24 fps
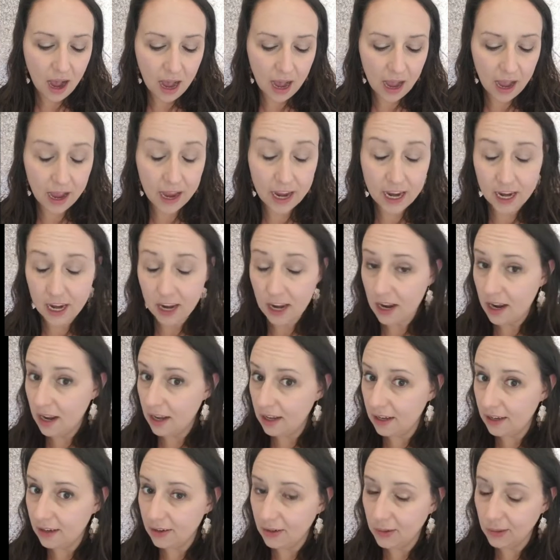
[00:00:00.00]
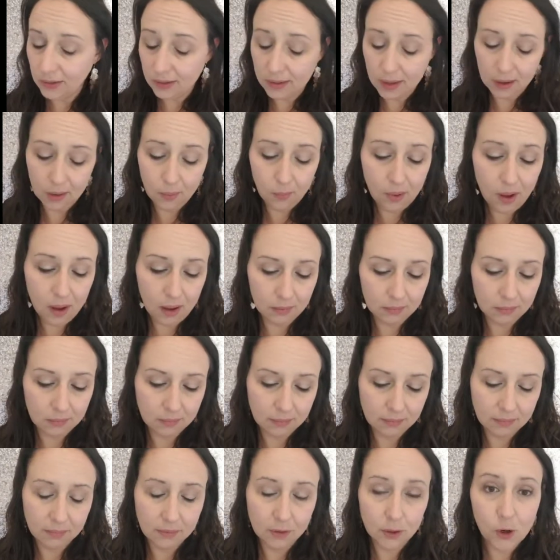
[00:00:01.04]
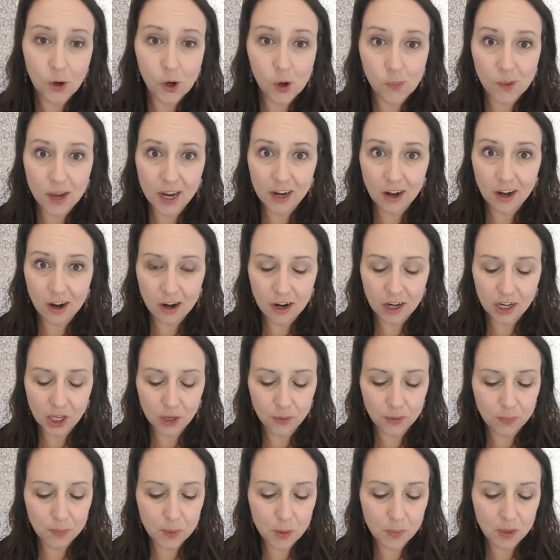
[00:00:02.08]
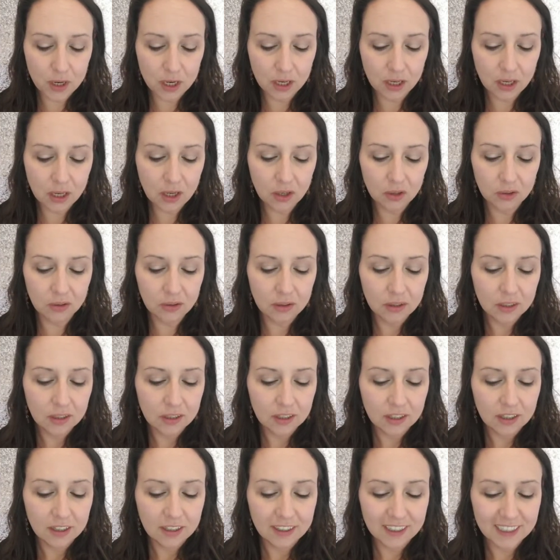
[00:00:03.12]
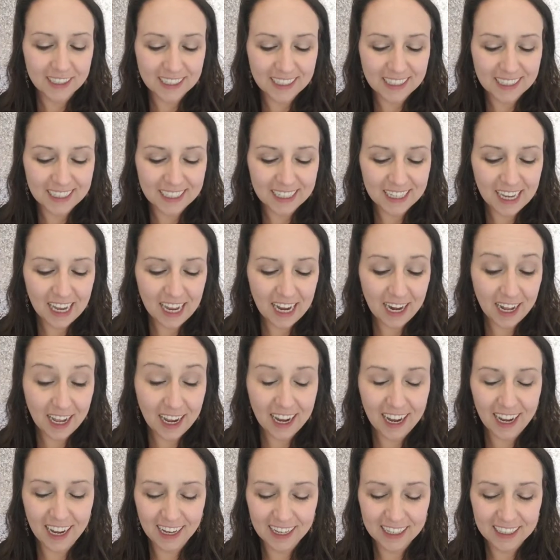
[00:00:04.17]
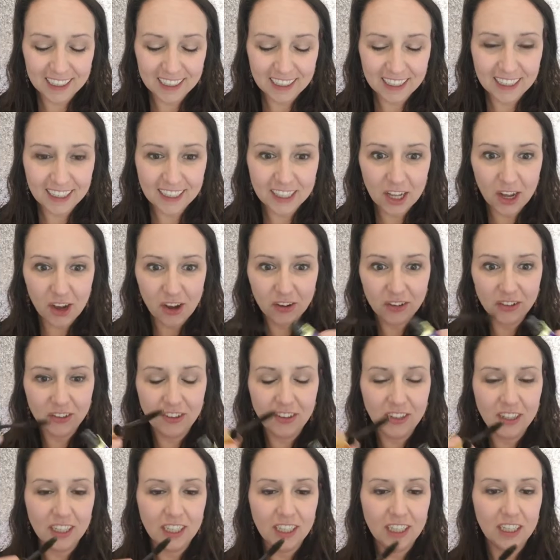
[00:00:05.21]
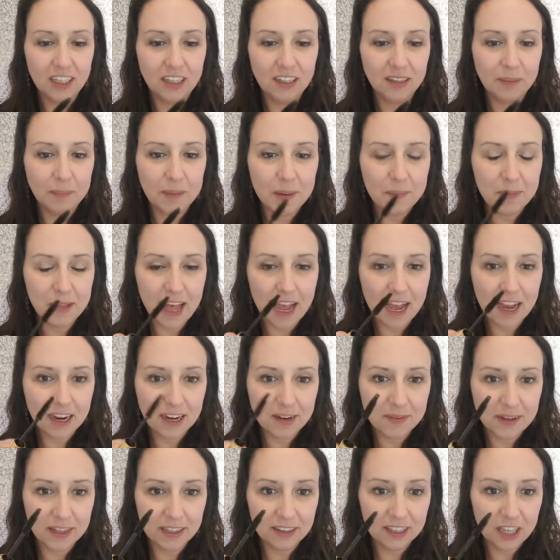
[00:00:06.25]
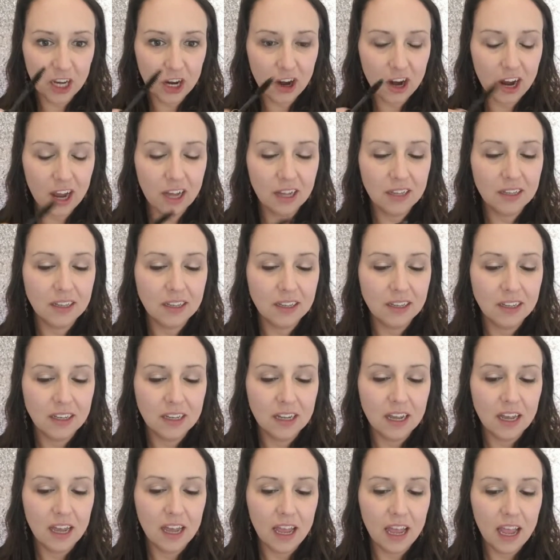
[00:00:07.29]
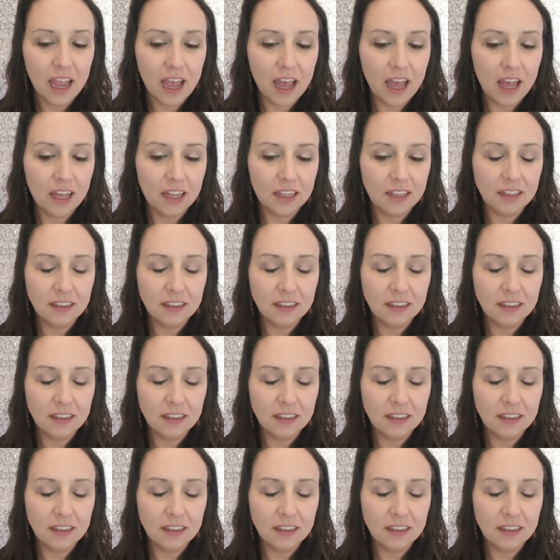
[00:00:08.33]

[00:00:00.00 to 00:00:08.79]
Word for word: So I was like, well, who am I to argue with me being cute? Kidding. So here's my black mascara